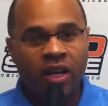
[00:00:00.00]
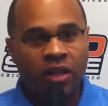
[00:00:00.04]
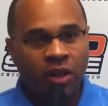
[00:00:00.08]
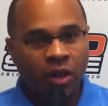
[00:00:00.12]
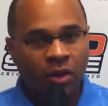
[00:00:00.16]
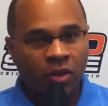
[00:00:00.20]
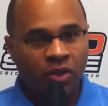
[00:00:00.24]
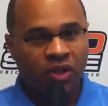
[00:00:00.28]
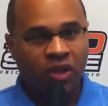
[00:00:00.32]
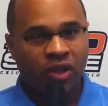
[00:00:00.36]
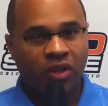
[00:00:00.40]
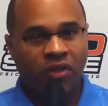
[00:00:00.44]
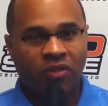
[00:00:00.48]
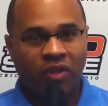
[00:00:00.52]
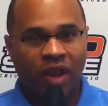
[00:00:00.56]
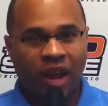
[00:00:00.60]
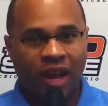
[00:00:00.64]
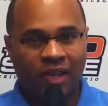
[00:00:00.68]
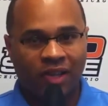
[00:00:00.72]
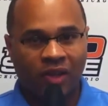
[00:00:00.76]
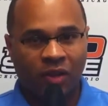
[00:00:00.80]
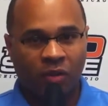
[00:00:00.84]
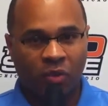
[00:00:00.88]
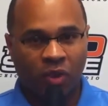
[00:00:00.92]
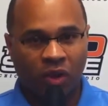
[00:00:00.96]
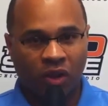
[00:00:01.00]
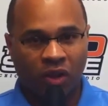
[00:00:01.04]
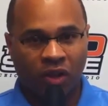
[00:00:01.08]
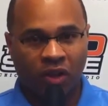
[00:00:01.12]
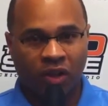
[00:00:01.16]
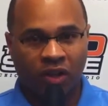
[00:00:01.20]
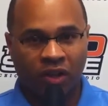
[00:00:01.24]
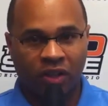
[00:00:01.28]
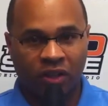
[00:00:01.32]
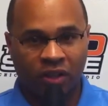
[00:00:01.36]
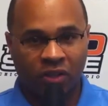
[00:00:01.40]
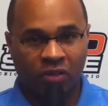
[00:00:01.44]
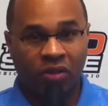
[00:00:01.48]
close to the vest in what they're
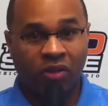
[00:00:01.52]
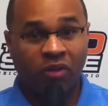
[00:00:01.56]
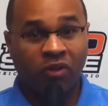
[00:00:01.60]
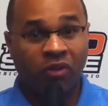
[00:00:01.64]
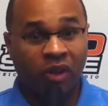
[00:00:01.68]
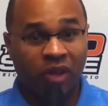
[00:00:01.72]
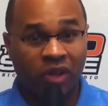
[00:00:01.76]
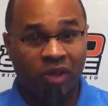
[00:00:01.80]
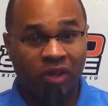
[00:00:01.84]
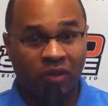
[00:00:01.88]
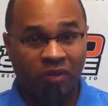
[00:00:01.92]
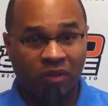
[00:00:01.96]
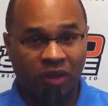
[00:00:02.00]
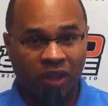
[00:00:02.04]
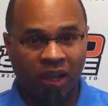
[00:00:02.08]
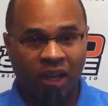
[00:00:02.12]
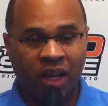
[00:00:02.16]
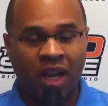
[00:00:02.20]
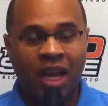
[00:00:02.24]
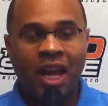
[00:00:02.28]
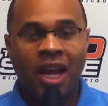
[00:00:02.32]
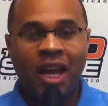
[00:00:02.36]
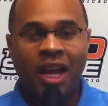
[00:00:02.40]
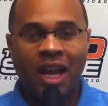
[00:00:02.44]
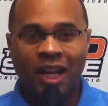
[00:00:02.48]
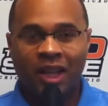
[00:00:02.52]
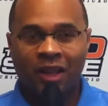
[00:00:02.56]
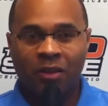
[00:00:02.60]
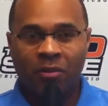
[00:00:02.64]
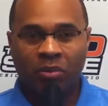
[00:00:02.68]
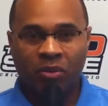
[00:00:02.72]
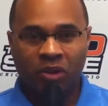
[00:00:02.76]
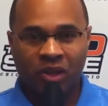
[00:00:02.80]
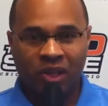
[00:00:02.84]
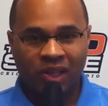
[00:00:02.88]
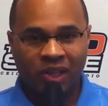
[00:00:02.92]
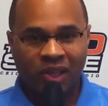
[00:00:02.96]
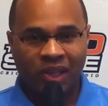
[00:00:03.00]
going to do defensively in the
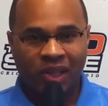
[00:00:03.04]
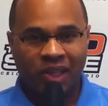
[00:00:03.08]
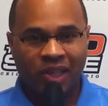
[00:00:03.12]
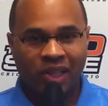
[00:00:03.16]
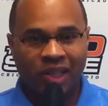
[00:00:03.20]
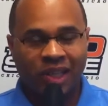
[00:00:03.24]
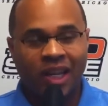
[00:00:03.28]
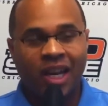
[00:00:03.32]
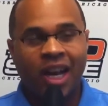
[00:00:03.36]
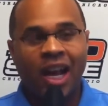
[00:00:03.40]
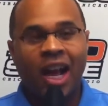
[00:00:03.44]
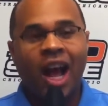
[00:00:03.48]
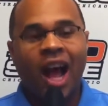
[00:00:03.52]
preseason.